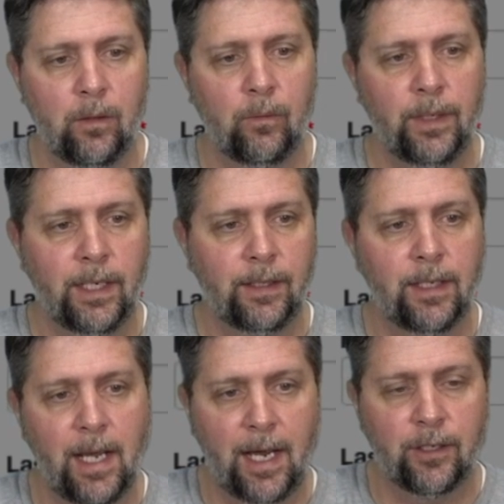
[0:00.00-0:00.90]
We get
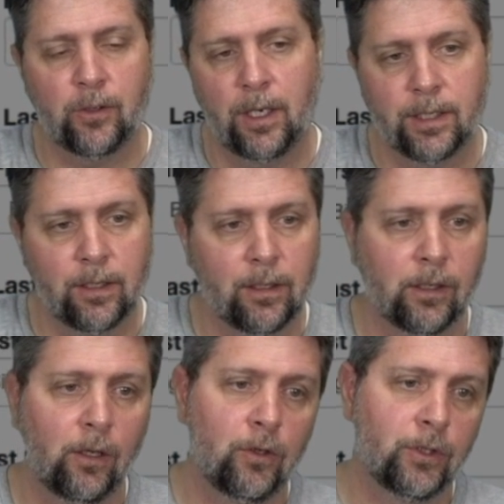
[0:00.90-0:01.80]
the address of the
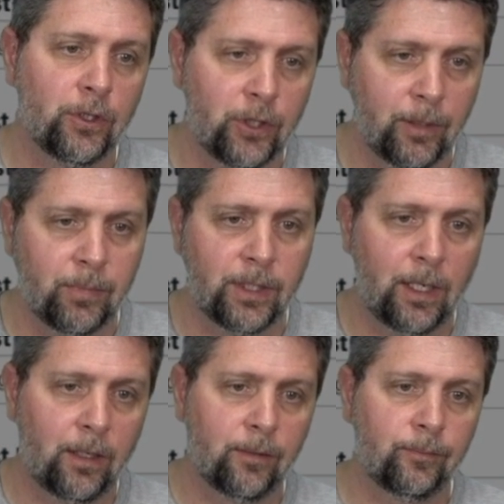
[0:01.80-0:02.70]
closest ship
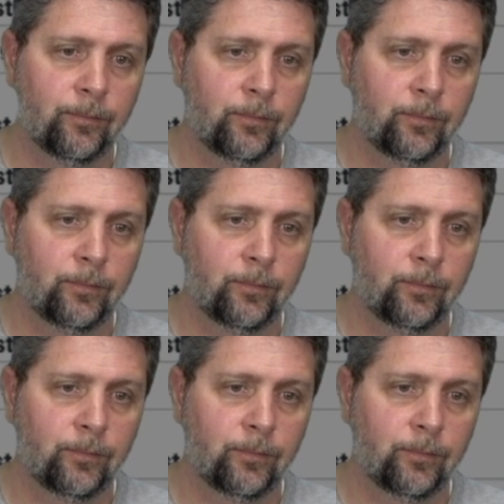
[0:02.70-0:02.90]
center.